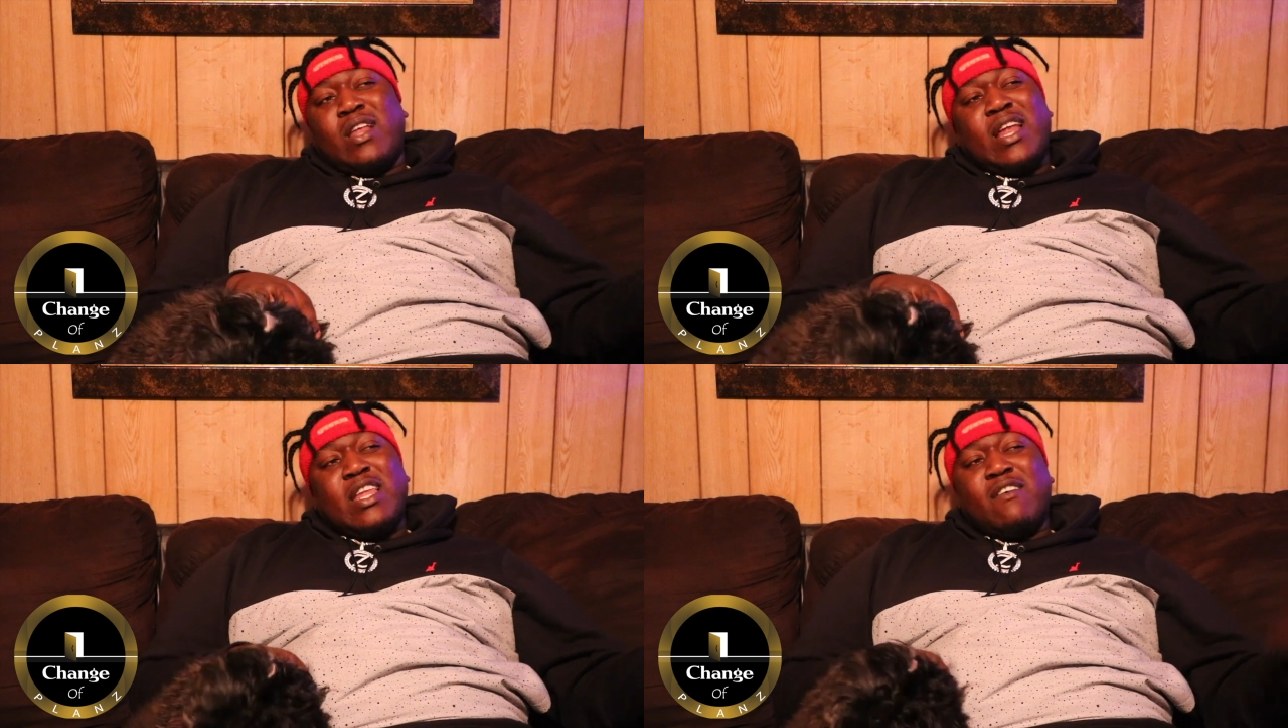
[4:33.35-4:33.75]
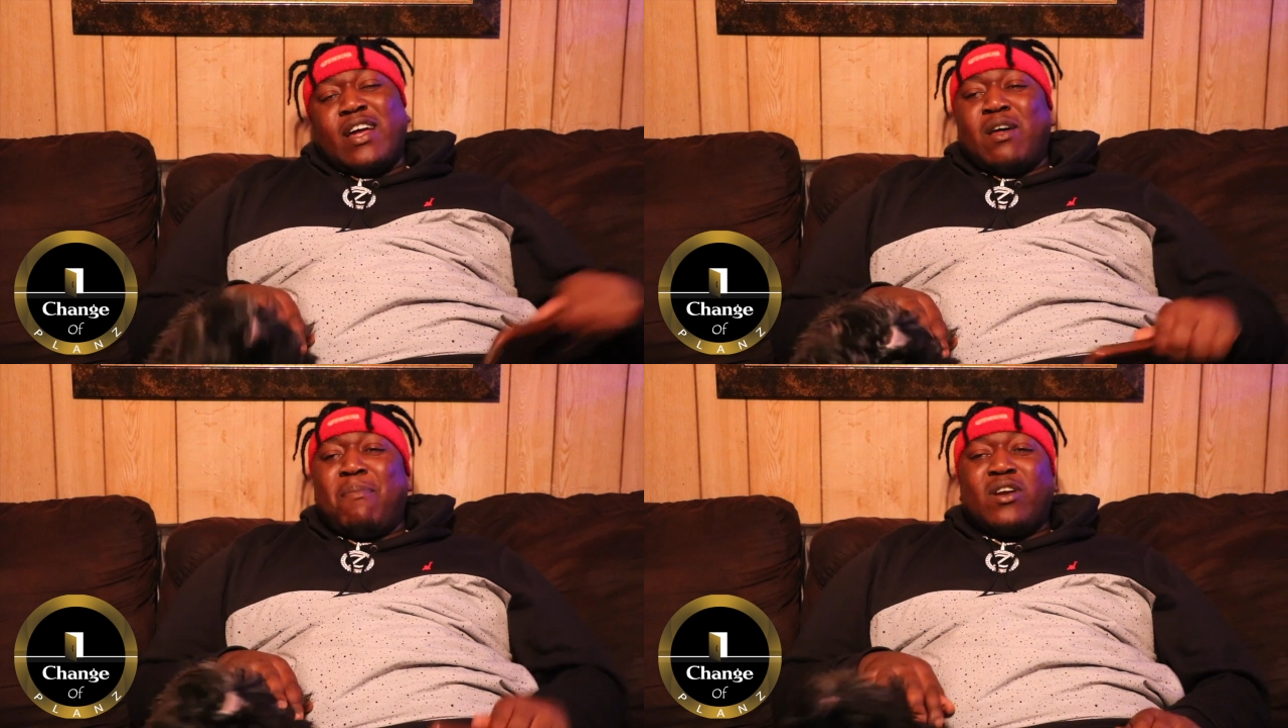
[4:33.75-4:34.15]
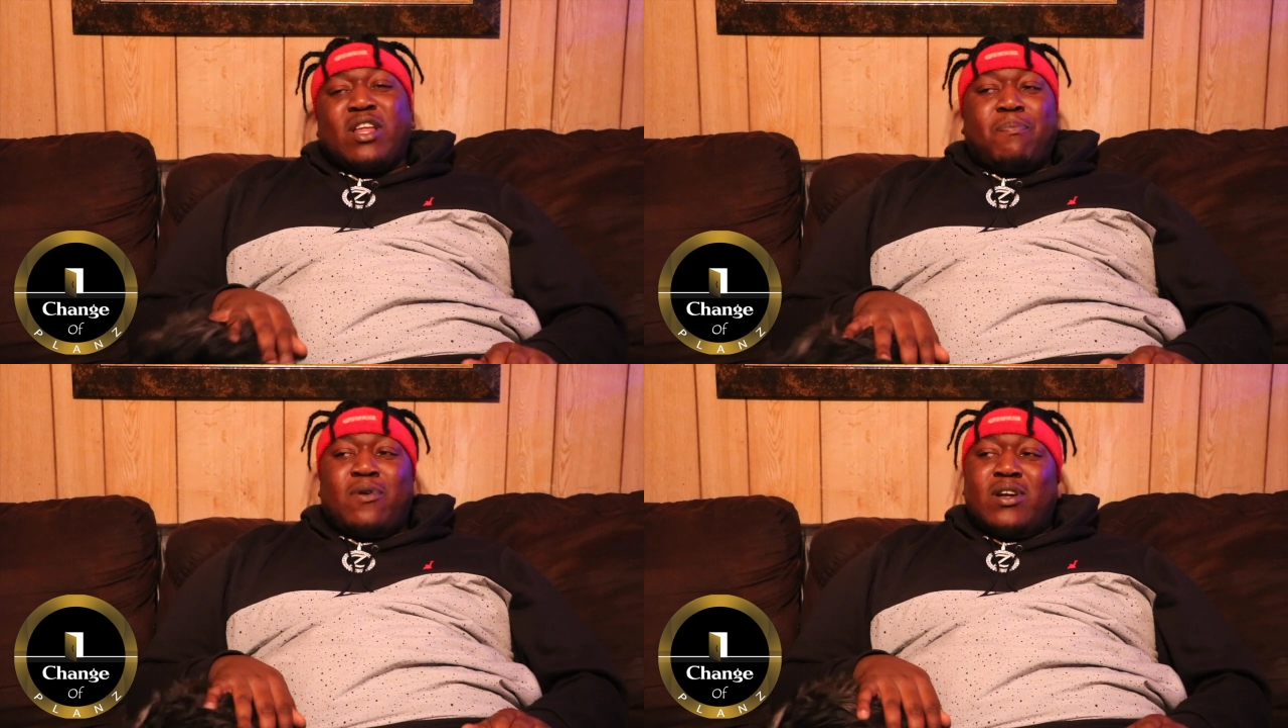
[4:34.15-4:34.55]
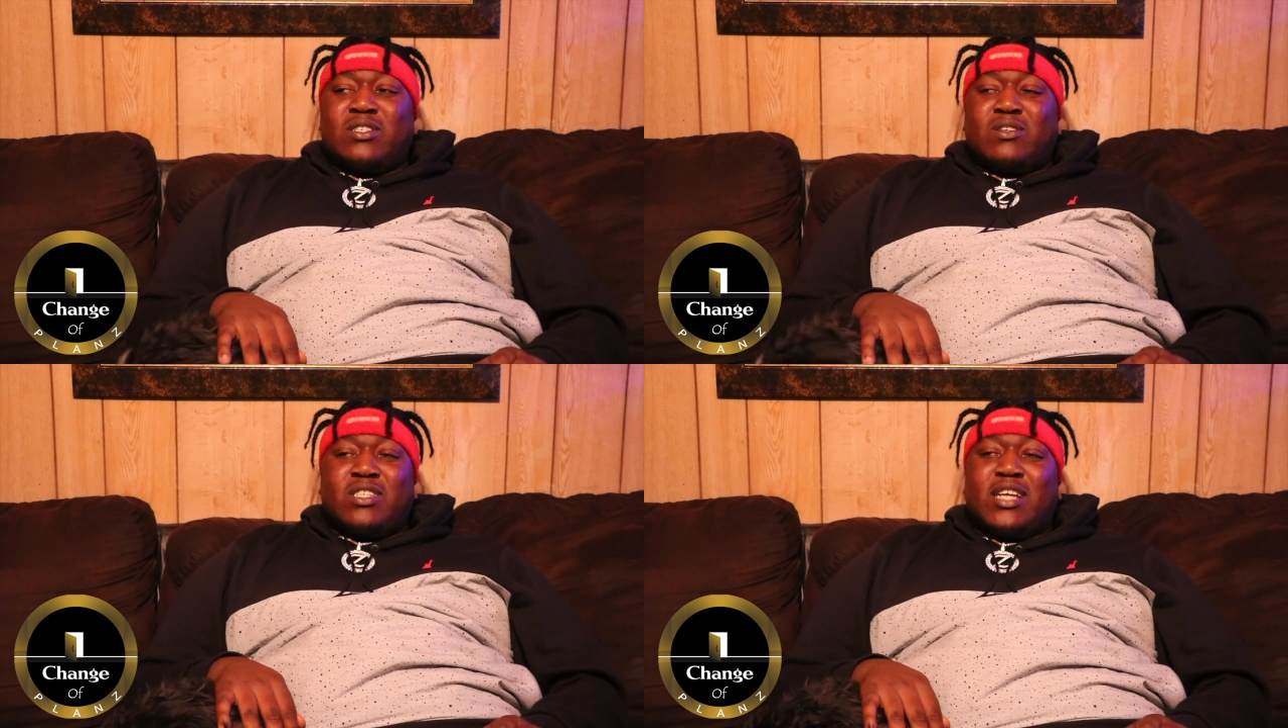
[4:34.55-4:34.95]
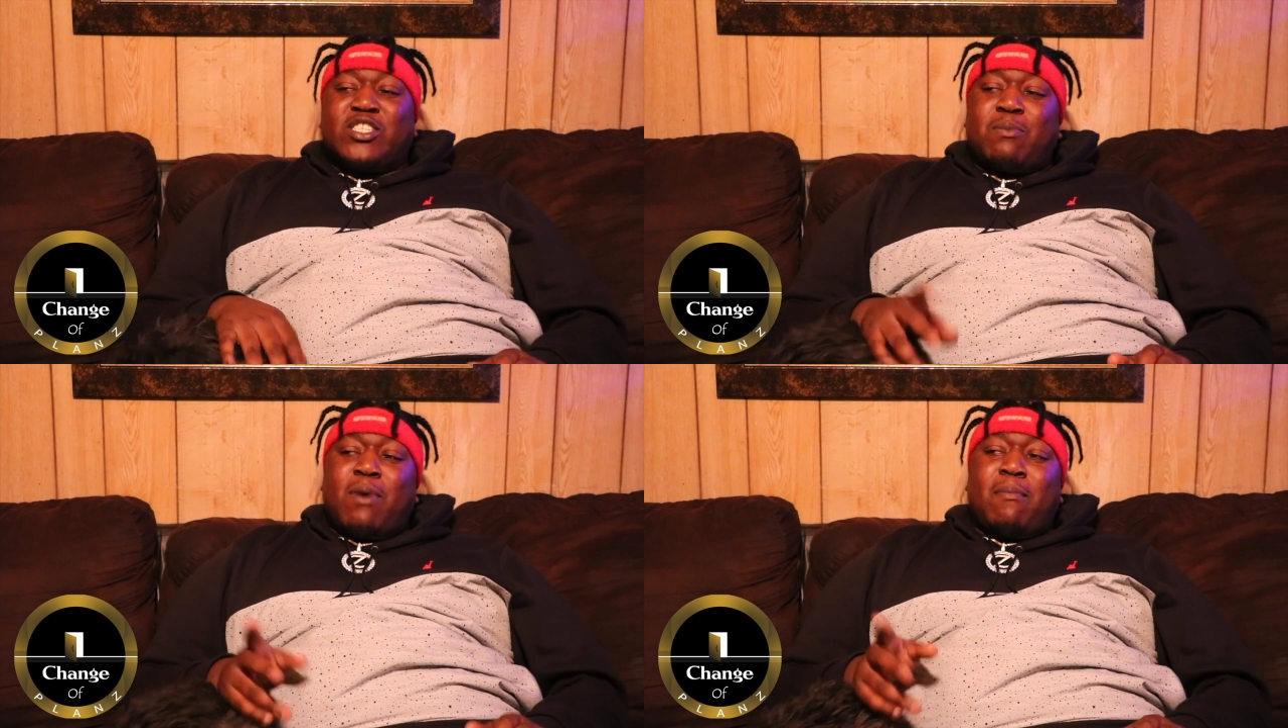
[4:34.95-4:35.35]
I never had no birthday party. So shit, I
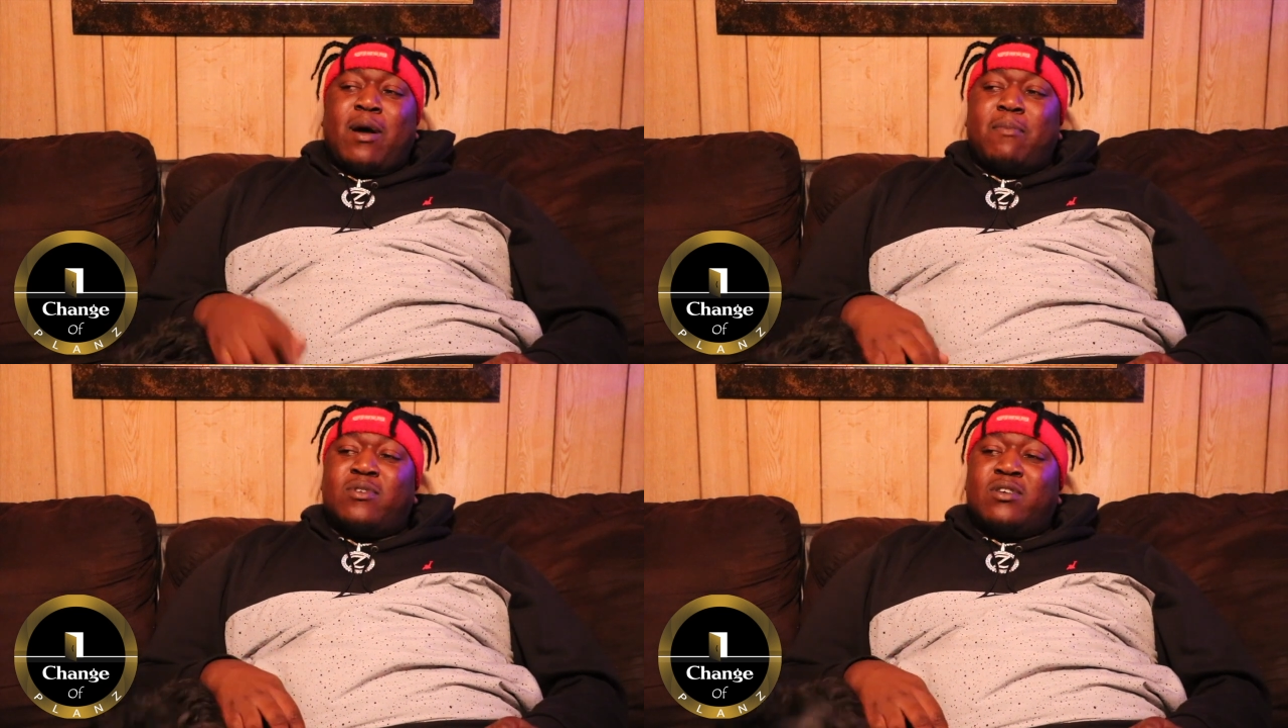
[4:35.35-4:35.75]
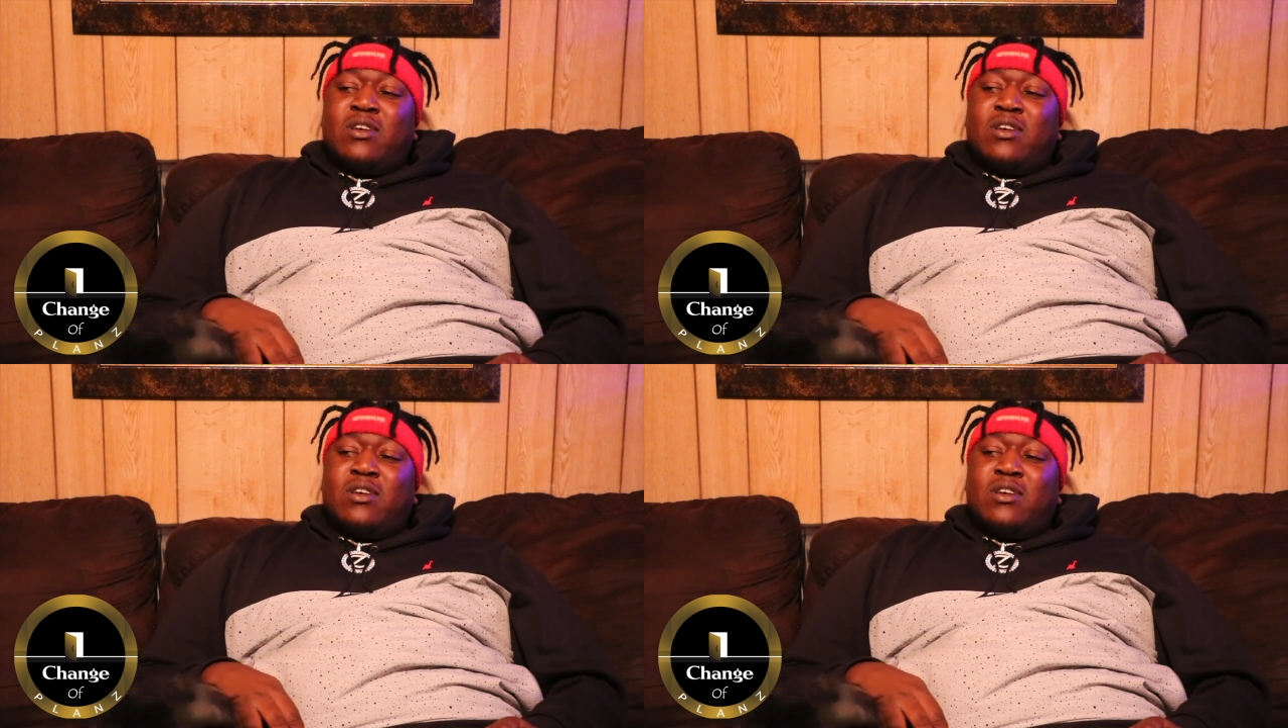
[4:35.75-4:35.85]
told my mom,